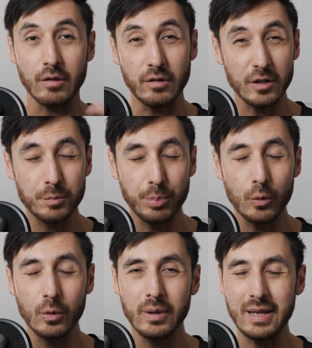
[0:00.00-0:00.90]
So Touch
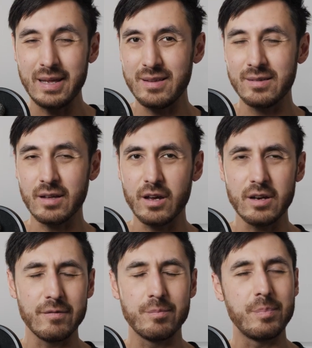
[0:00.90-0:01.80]
Portal is kind
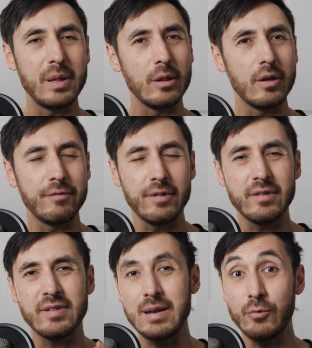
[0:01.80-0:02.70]
of built for the
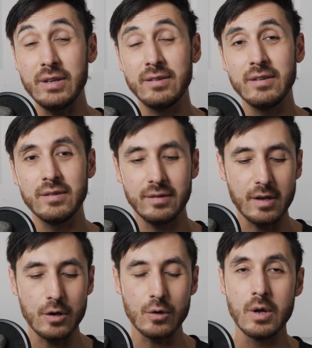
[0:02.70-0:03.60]
same reasons.
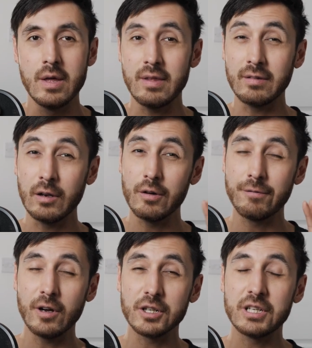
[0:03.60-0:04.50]
So there's a lot of
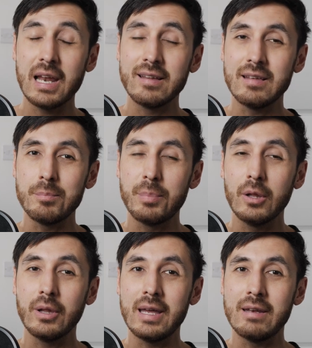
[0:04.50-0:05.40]
functionality
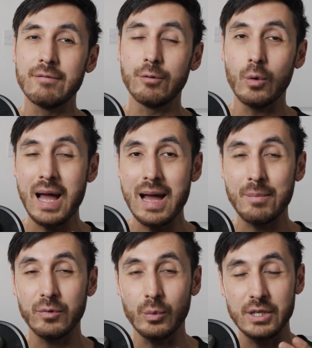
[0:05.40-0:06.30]
built in for
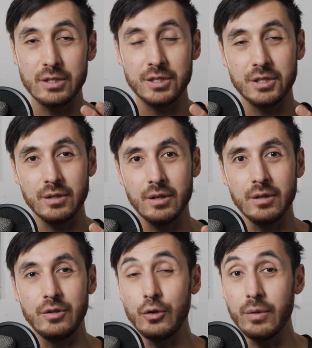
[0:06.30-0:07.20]
apps which
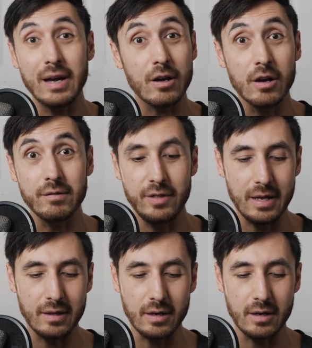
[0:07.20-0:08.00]
do that kind of thing,